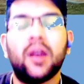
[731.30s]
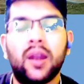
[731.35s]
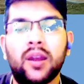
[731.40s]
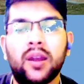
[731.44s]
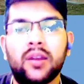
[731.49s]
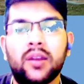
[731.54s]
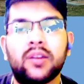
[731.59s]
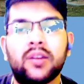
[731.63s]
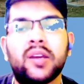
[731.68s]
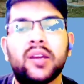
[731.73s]

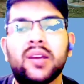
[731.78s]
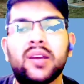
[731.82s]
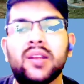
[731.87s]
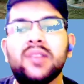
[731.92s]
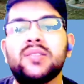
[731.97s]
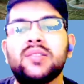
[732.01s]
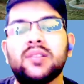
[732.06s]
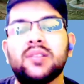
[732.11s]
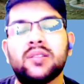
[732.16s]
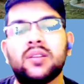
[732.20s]
decrease
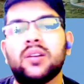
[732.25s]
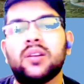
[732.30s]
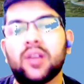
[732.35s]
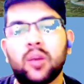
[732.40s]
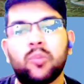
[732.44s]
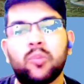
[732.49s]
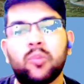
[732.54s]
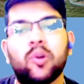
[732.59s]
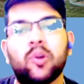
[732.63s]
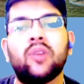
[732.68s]
in the
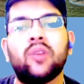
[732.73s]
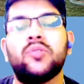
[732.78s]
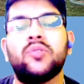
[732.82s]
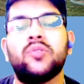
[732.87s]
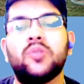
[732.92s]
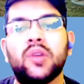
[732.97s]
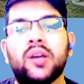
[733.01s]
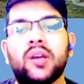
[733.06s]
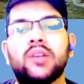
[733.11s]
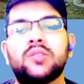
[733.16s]
number of
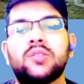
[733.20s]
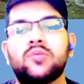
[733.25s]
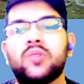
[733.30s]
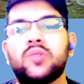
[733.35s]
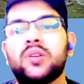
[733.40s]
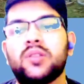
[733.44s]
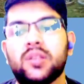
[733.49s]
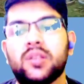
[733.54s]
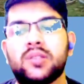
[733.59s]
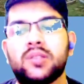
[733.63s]
unique students
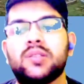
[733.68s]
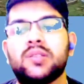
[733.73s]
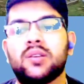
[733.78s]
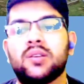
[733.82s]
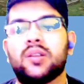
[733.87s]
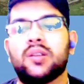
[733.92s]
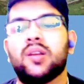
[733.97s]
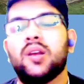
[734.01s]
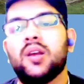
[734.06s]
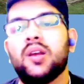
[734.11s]
this year.
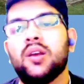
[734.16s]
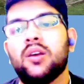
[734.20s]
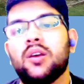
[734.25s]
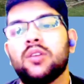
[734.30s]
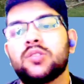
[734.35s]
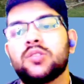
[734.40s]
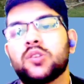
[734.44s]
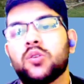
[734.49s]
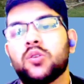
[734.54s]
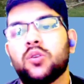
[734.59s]

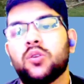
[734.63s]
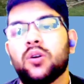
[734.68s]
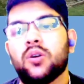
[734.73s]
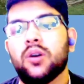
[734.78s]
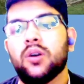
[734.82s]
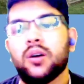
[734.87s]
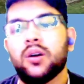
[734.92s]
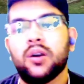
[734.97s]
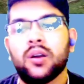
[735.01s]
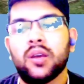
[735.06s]
So
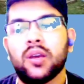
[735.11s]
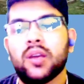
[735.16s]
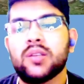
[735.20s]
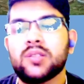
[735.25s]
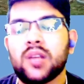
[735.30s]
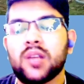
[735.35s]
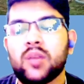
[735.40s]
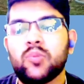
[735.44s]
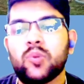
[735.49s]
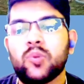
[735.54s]
here is the
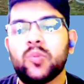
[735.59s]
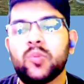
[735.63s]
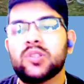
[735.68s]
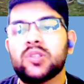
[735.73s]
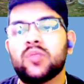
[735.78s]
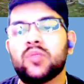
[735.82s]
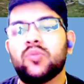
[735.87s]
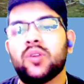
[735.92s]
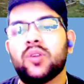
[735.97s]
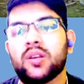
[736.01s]
information
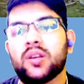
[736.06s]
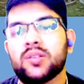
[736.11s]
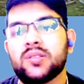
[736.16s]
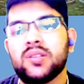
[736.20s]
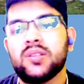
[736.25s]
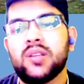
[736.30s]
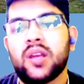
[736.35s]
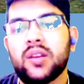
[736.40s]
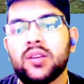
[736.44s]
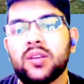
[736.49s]
for SC
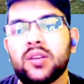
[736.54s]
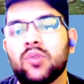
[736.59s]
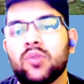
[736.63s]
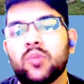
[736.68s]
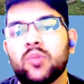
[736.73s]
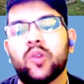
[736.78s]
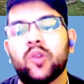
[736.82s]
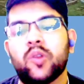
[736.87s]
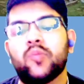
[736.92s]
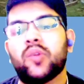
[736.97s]

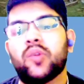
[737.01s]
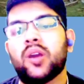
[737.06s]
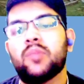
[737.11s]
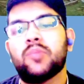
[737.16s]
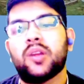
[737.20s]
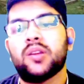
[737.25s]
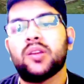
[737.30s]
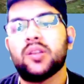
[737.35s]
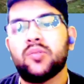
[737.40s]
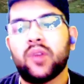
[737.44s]
91.5,
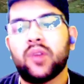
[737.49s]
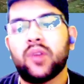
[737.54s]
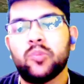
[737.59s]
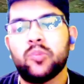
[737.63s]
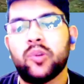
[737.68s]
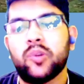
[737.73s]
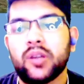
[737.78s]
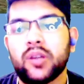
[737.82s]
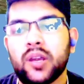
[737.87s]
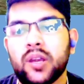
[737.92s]

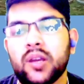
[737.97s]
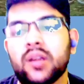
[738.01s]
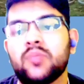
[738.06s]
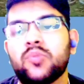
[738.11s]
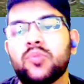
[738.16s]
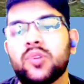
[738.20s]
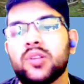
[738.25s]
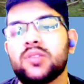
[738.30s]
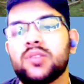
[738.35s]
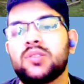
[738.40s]
95.8 and
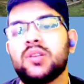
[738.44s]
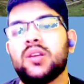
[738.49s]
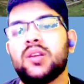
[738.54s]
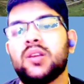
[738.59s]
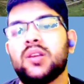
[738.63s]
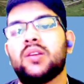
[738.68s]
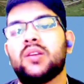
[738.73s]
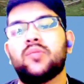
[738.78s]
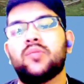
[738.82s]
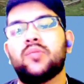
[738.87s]
for ST
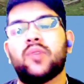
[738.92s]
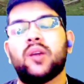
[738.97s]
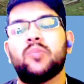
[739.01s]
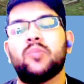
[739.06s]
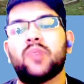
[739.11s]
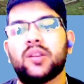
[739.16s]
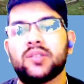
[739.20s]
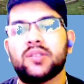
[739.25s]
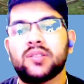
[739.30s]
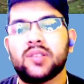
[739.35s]
95,
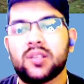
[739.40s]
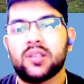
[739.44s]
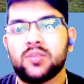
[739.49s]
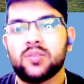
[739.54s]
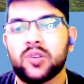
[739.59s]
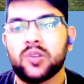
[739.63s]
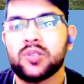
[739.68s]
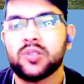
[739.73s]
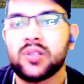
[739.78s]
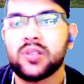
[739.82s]
96
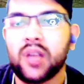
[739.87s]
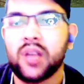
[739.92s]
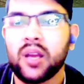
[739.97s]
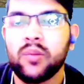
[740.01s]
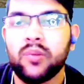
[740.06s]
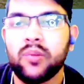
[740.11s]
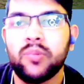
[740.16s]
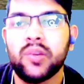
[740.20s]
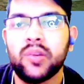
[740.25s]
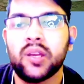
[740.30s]
percentile will
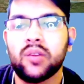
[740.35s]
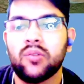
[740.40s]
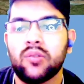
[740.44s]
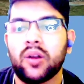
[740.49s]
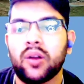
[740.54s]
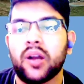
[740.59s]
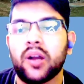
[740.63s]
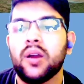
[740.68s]
be required.